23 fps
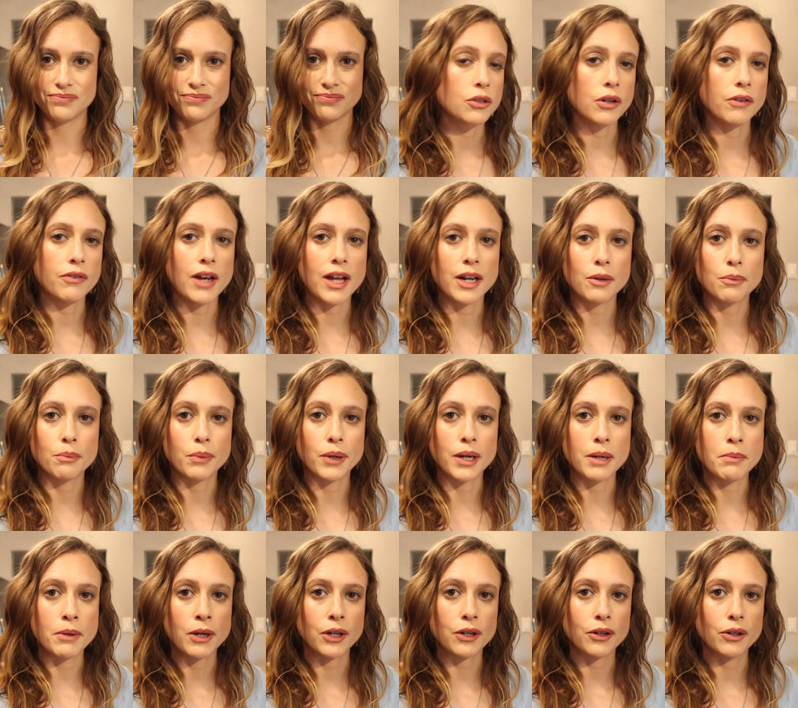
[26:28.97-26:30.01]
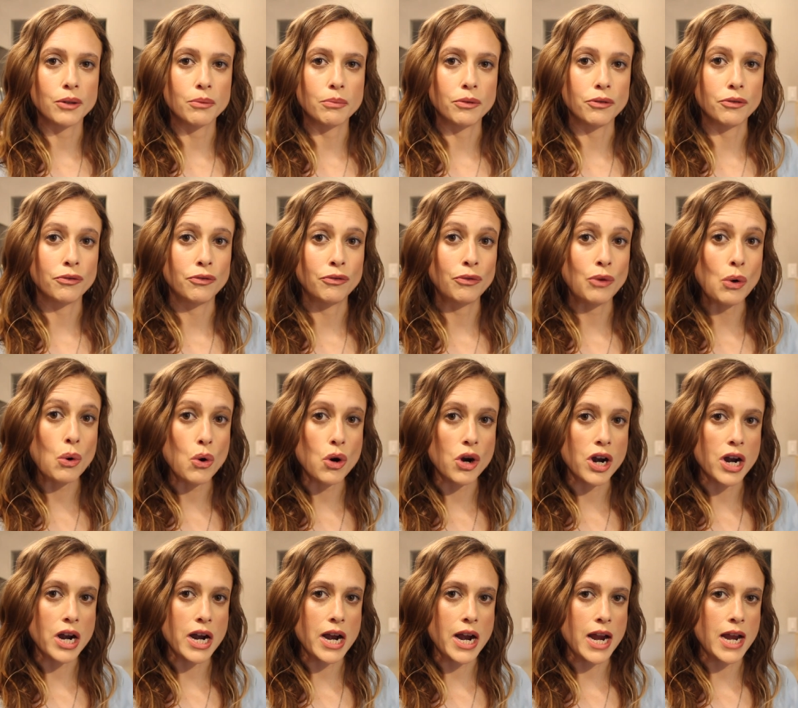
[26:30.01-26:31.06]
So I've had a bread maker
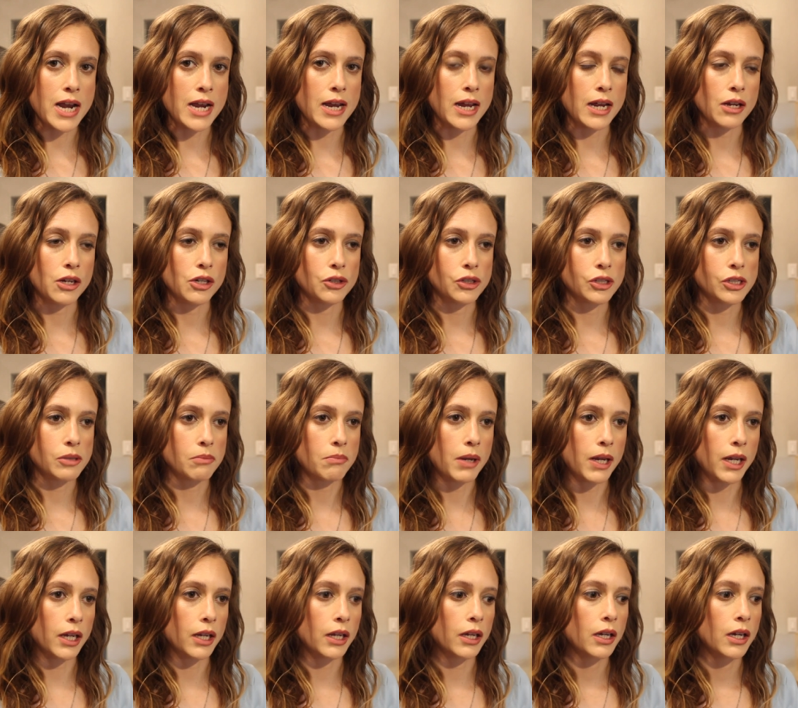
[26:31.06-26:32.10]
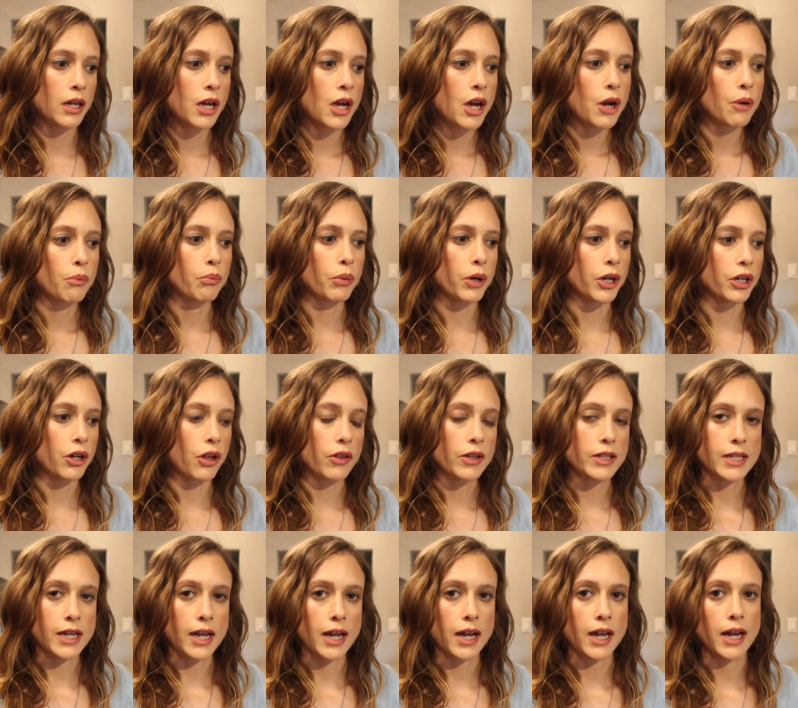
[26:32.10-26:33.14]
before and I used to make bread all
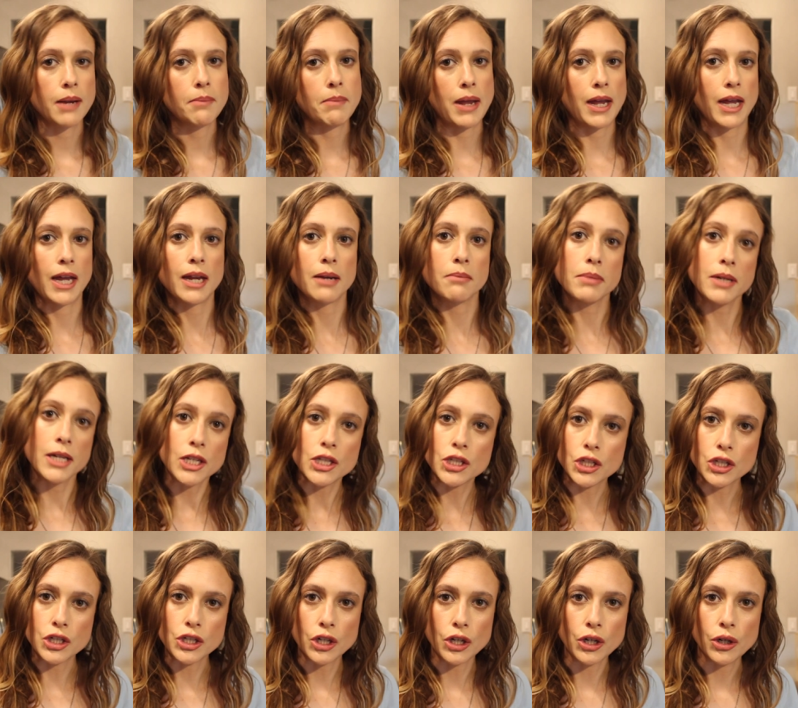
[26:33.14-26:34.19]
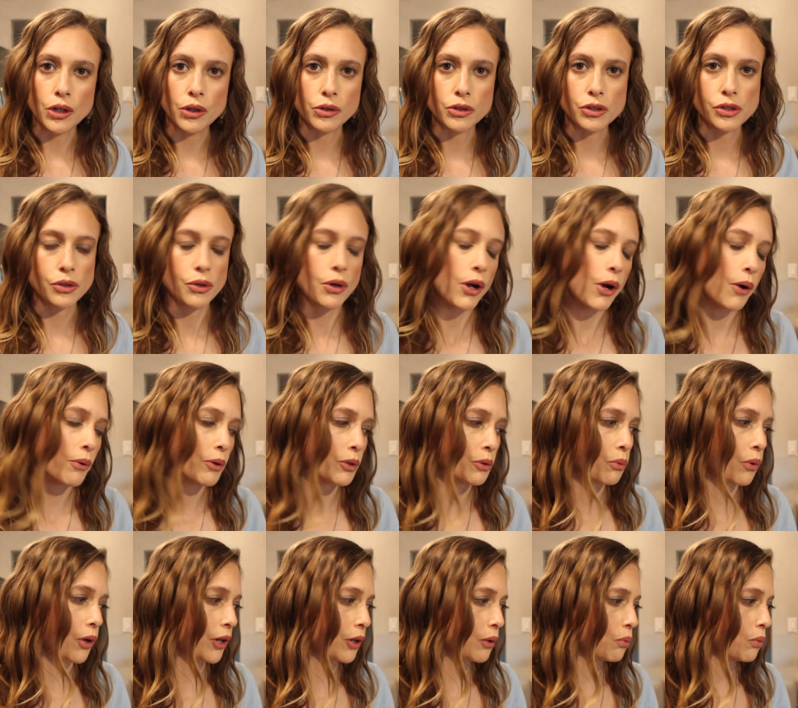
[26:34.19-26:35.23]
the time and pizza dough so I
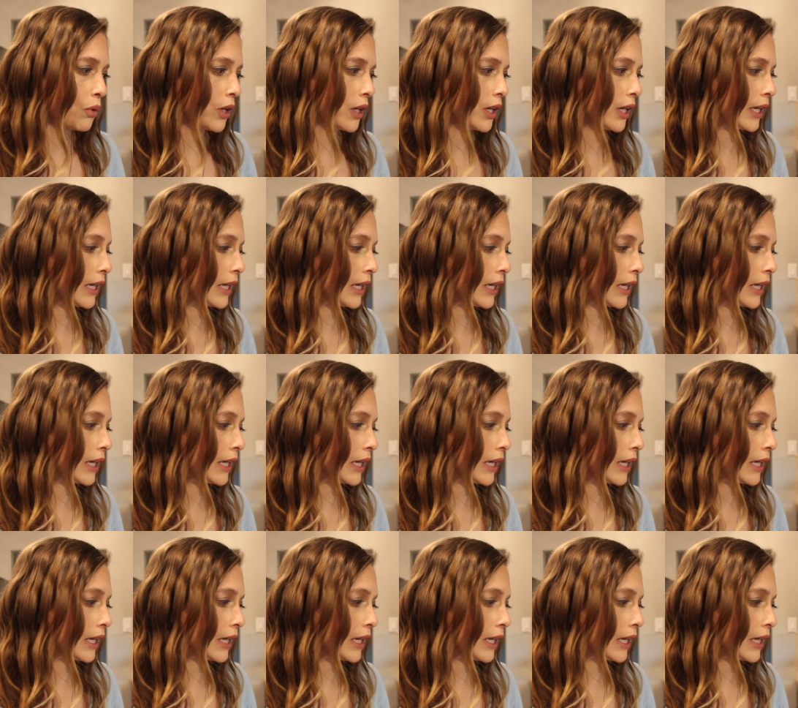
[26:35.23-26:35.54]
always wanted one